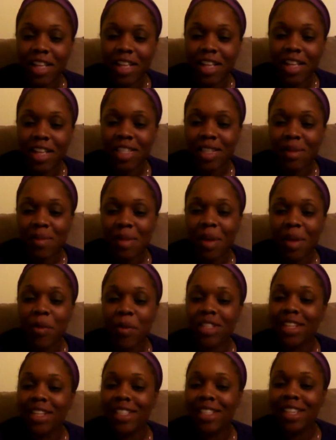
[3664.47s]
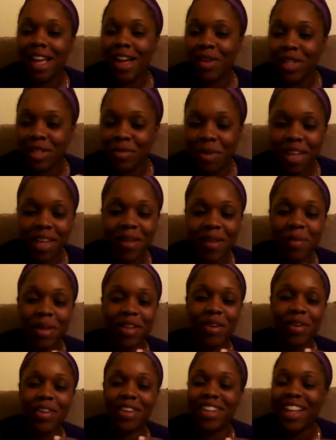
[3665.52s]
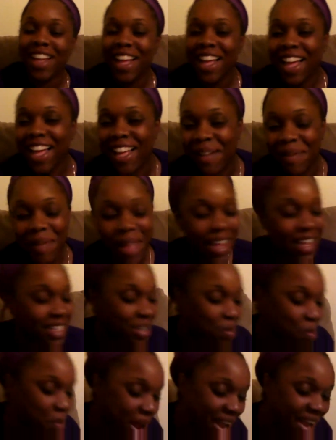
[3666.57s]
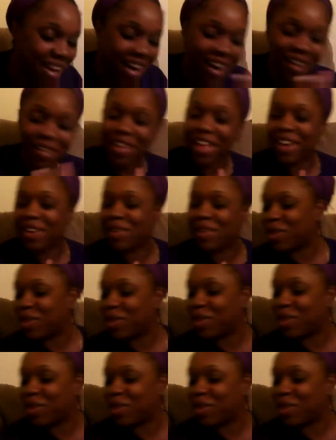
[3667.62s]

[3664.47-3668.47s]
I'm like, what is that sound? It's making me go. And I'm like, is it mine? I don't got no